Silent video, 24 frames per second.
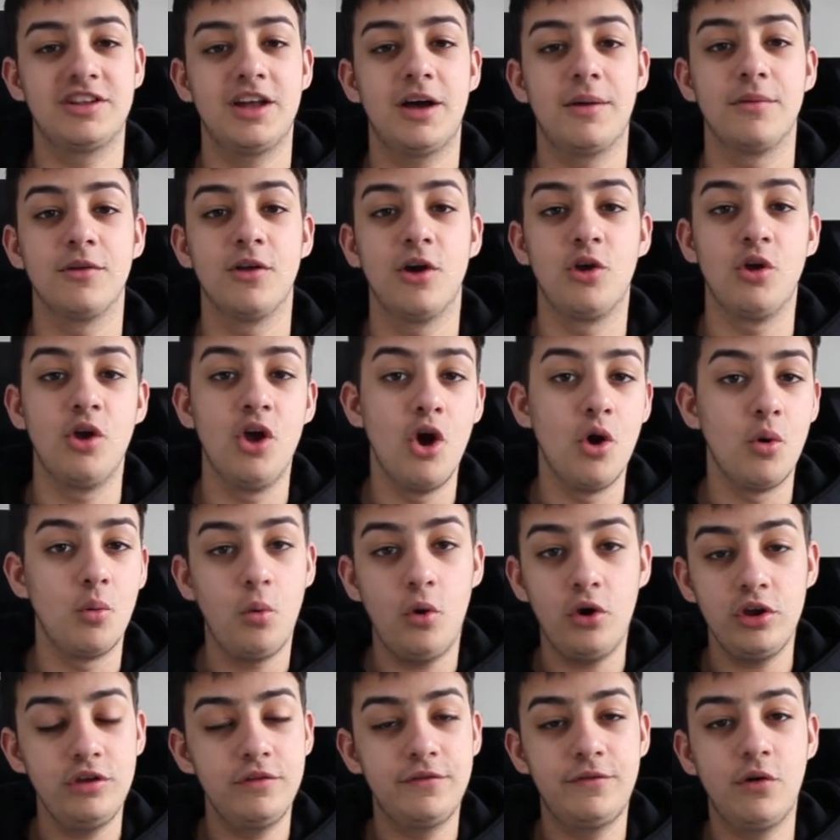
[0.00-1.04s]
down below
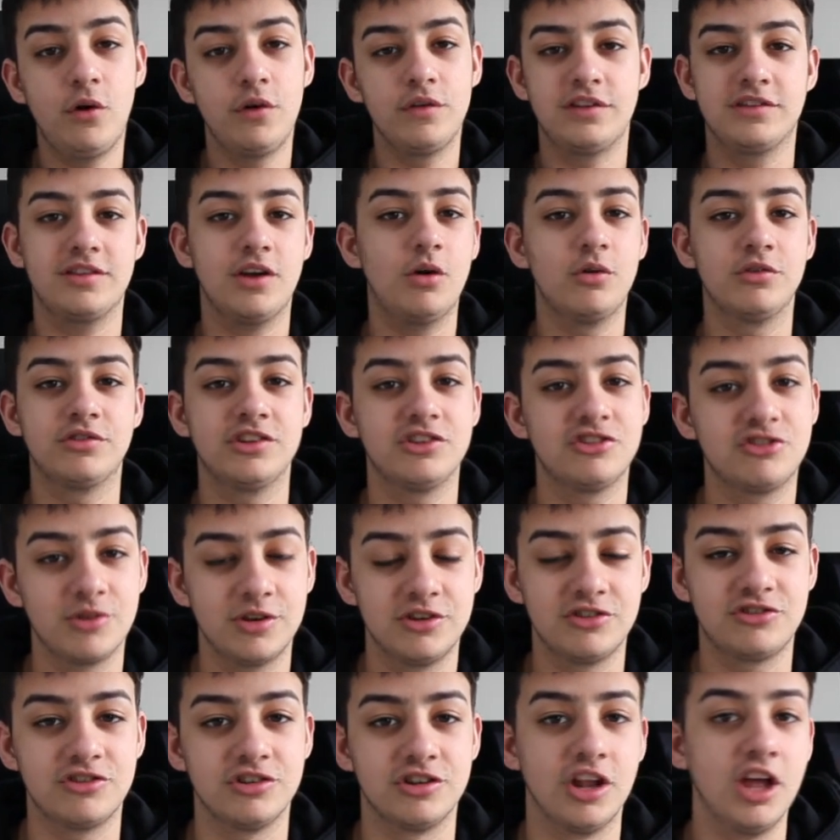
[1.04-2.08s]
what you thought of this whole
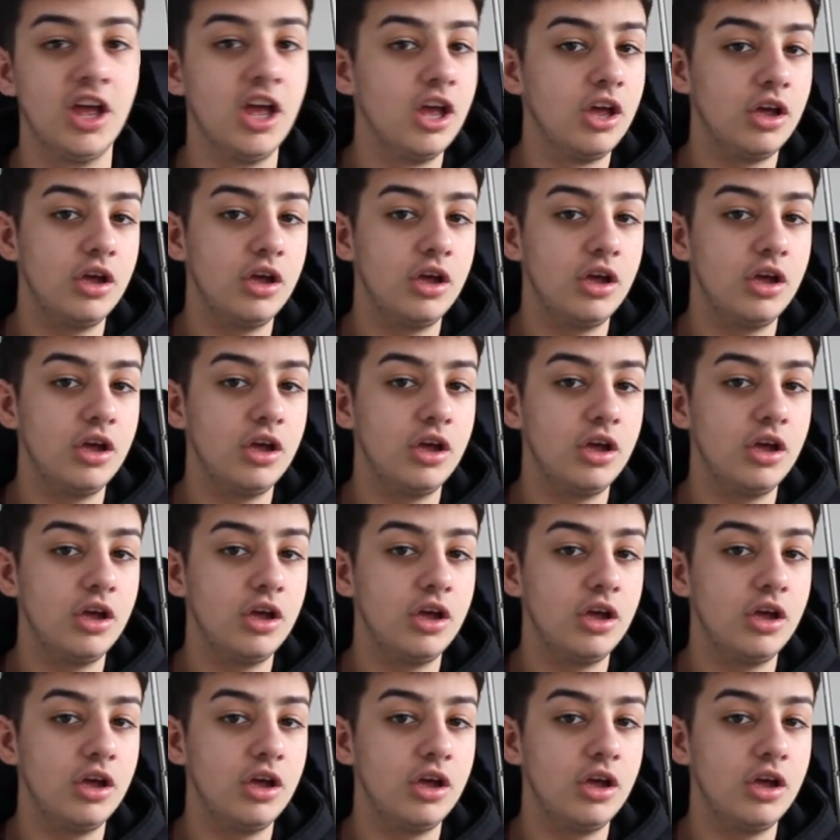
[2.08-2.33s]
situation.